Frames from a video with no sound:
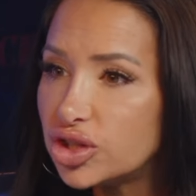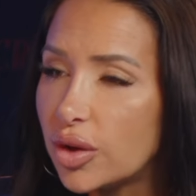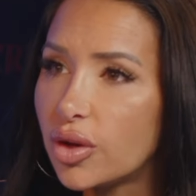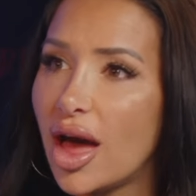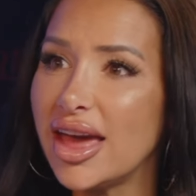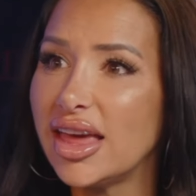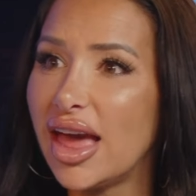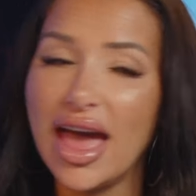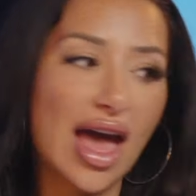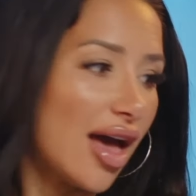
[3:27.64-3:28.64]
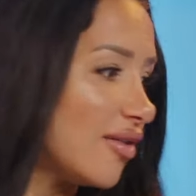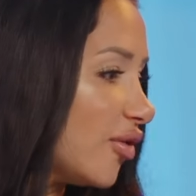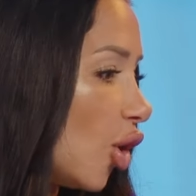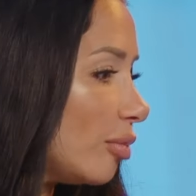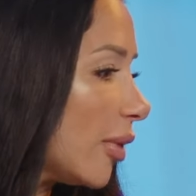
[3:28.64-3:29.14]
joke, I
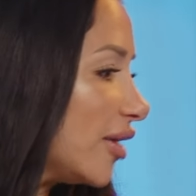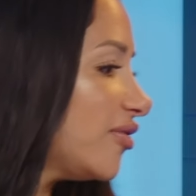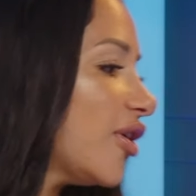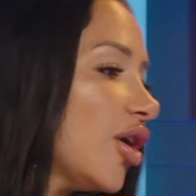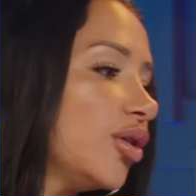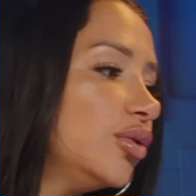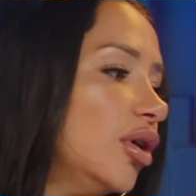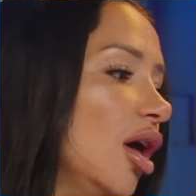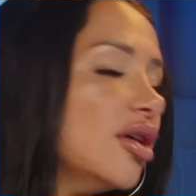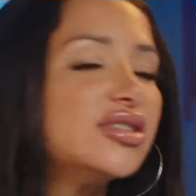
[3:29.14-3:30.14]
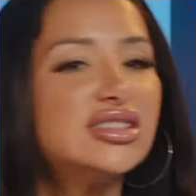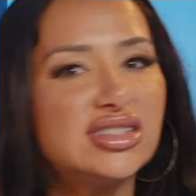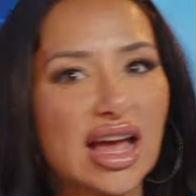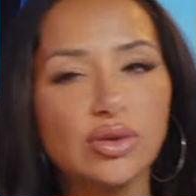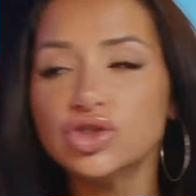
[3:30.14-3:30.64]
have on my phone the
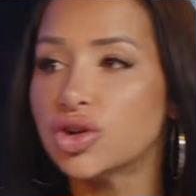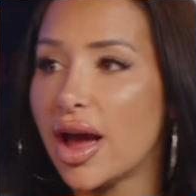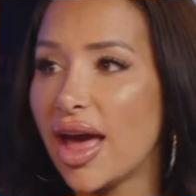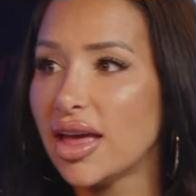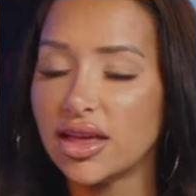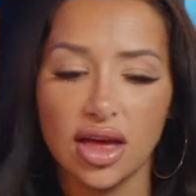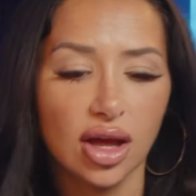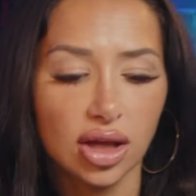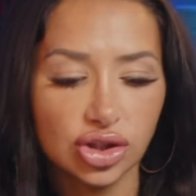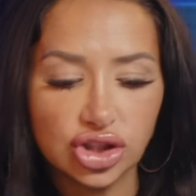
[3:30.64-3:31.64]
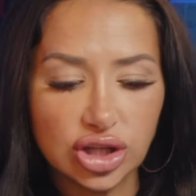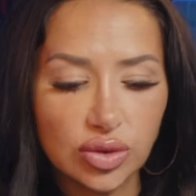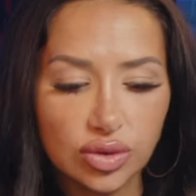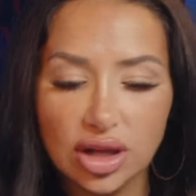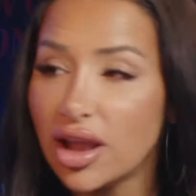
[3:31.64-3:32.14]
soundtrack yeah. to The